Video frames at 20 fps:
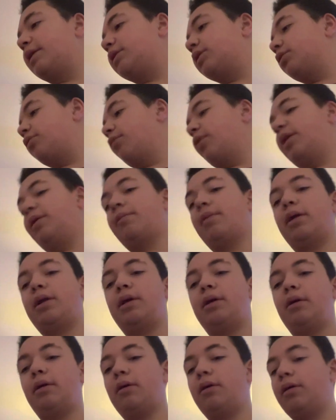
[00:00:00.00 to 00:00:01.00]
screen right
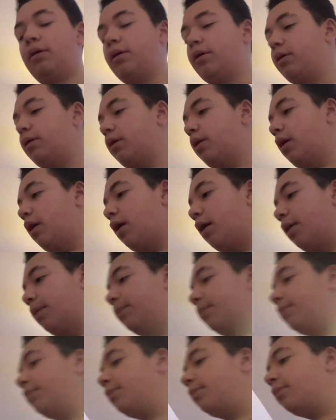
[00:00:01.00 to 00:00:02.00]
here.
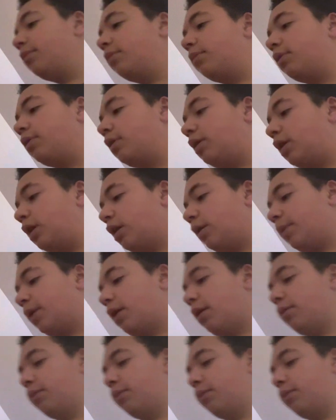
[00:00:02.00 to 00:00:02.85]
Here we go.